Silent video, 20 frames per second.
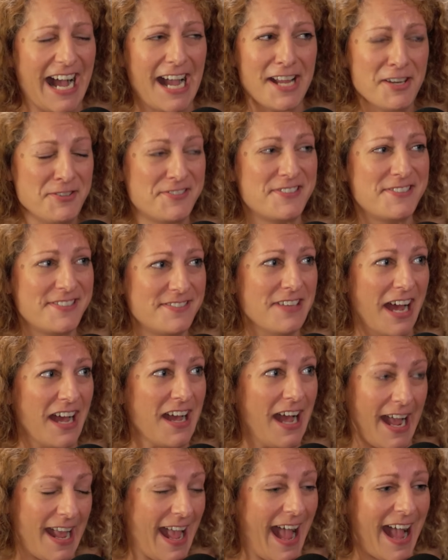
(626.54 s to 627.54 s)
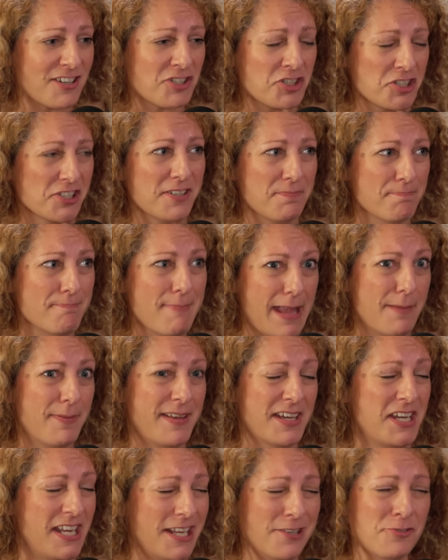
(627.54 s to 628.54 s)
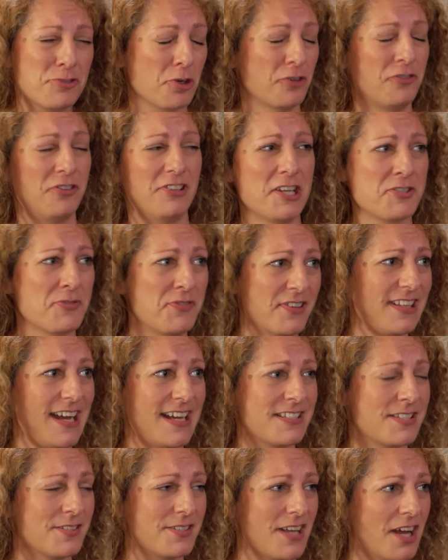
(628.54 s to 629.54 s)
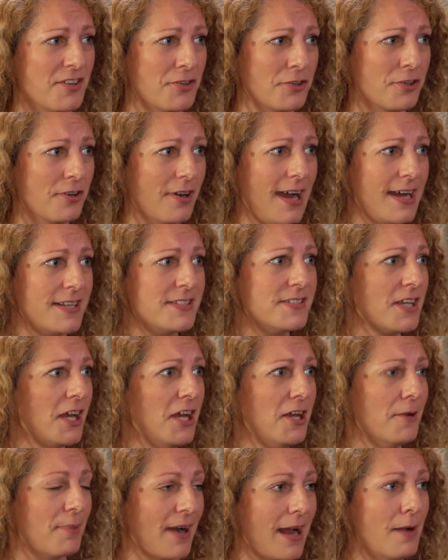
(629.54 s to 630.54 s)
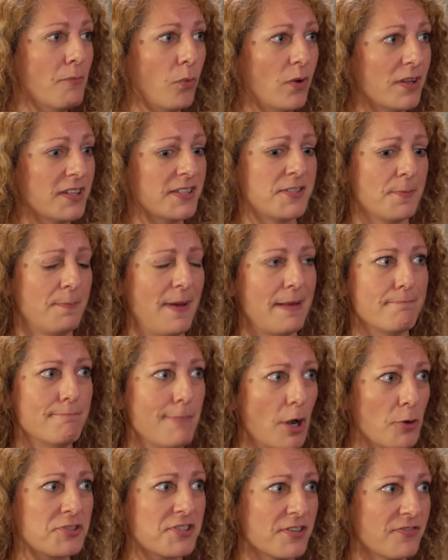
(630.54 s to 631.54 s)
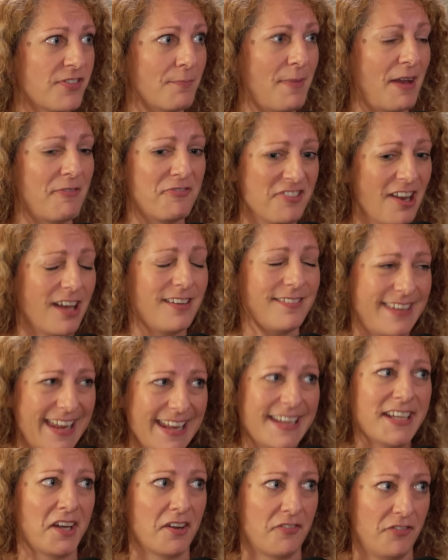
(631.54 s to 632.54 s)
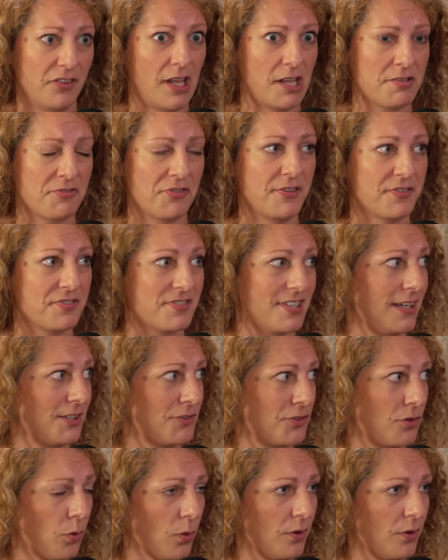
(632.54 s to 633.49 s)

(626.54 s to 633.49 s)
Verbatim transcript: I I actually maybe an intro philosophy classes undergrads, but yeah, I'm willing to probably. bet most of them have not taken a philosophy of science